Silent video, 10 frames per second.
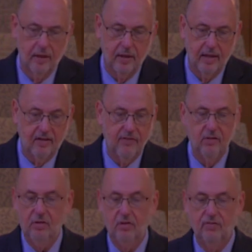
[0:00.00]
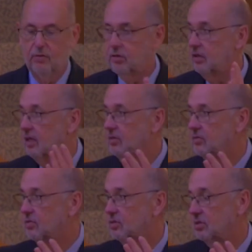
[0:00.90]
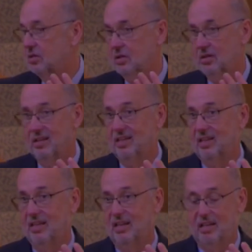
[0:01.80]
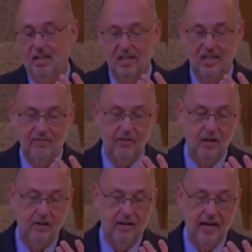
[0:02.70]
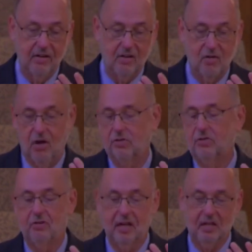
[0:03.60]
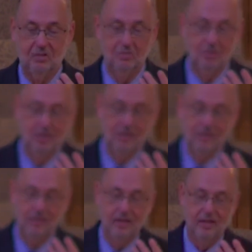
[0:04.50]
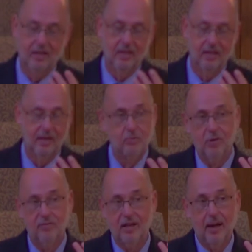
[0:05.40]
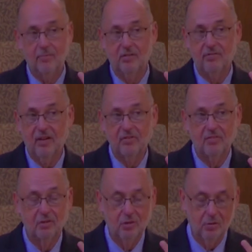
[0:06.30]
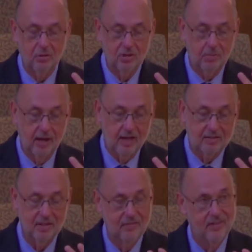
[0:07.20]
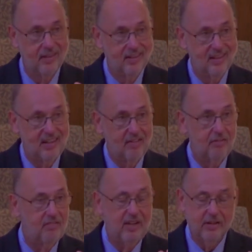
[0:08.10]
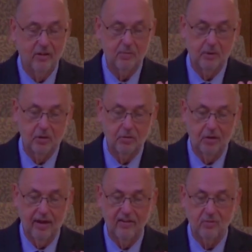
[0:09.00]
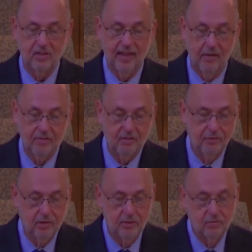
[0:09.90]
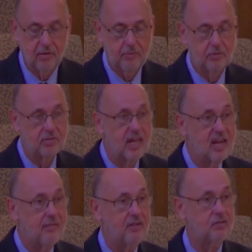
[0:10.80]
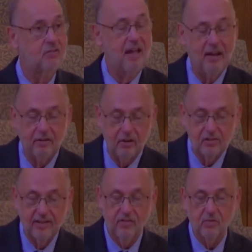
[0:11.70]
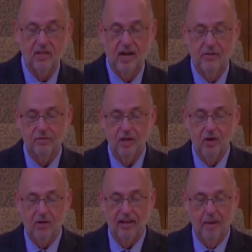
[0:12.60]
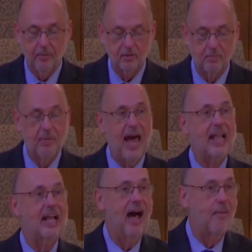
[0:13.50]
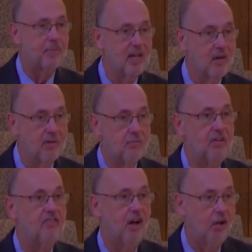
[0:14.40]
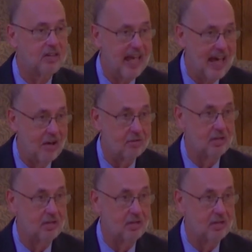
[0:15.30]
And if we do these four things, if we learn how to cross train, observe times of rest and renewal, Shabbat, if we feed our spiritual lives with the healthy food of the scriptures, if we surround ourselves with others who can help us back up when we fall down,